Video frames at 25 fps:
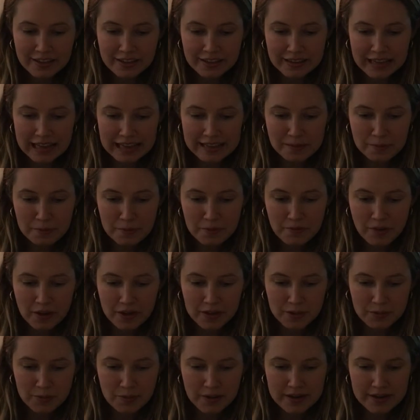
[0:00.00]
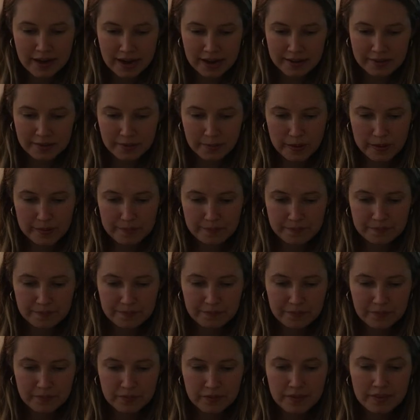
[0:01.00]
Let's move on to our next one.
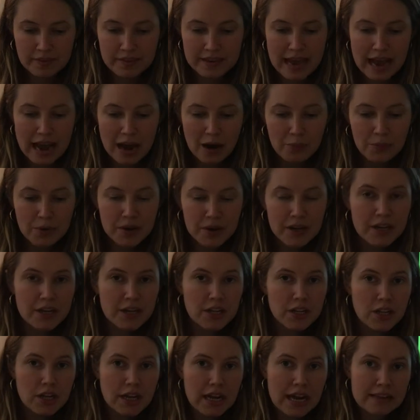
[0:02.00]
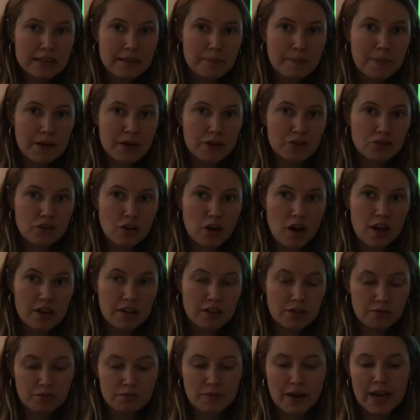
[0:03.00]
Now we're going to look at the picture on
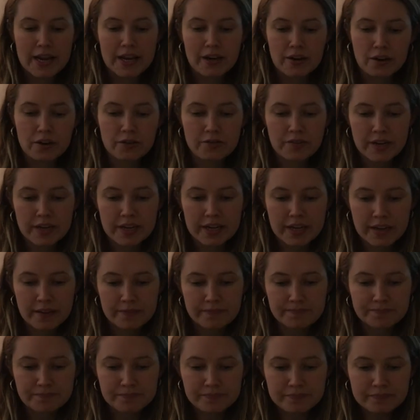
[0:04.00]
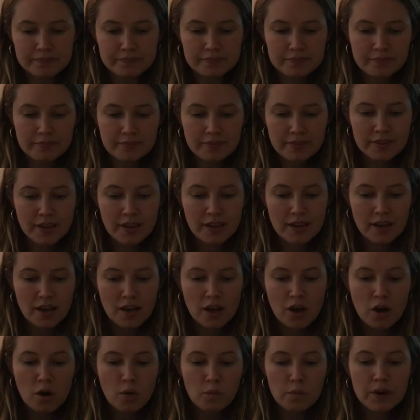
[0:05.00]
the right over here.
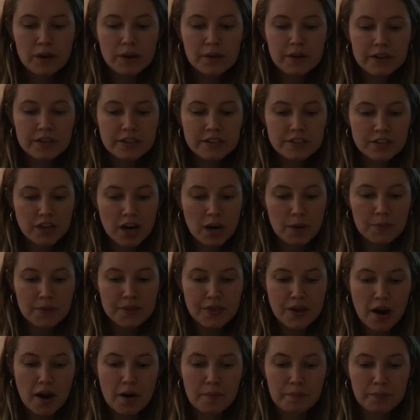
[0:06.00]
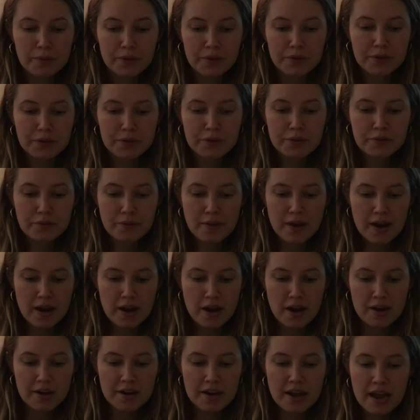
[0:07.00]
We're going to start with our blue
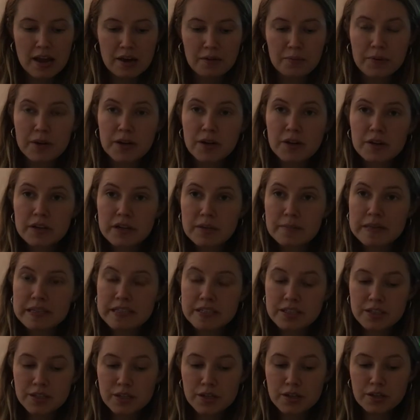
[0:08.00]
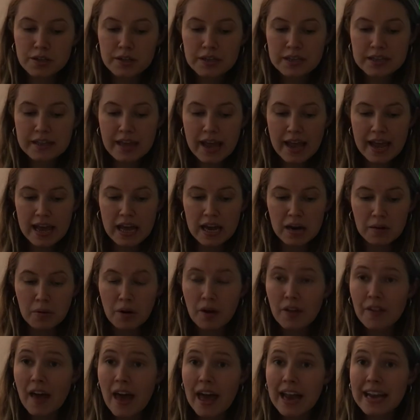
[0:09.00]
crayon, and we're going to be circling the
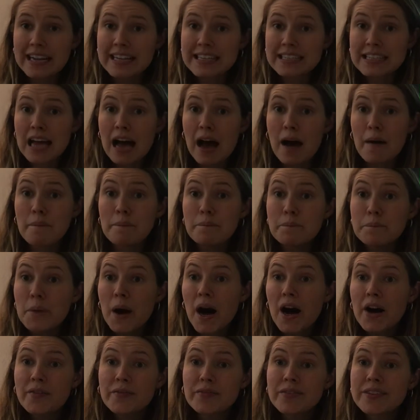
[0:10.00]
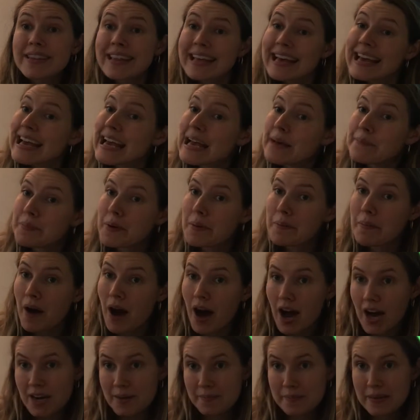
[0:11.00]
animal that is above the
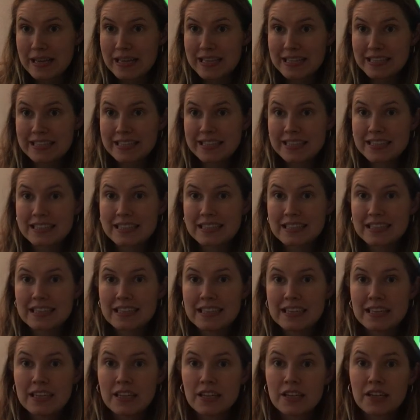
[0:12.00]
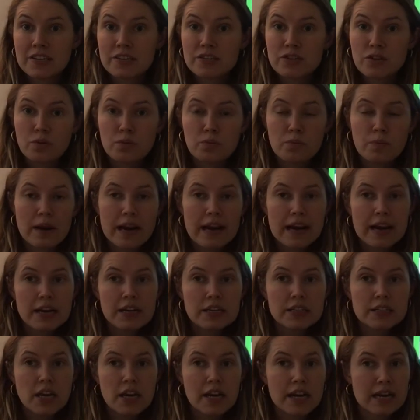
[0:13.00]
hippopotamus. So
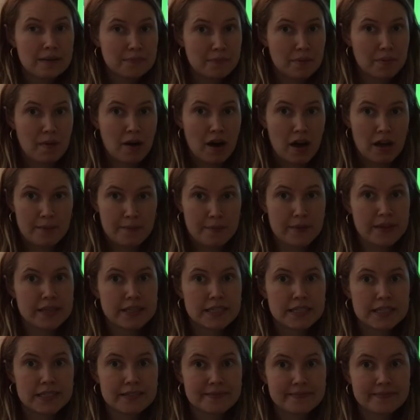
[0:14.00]
where's our hippopotamus?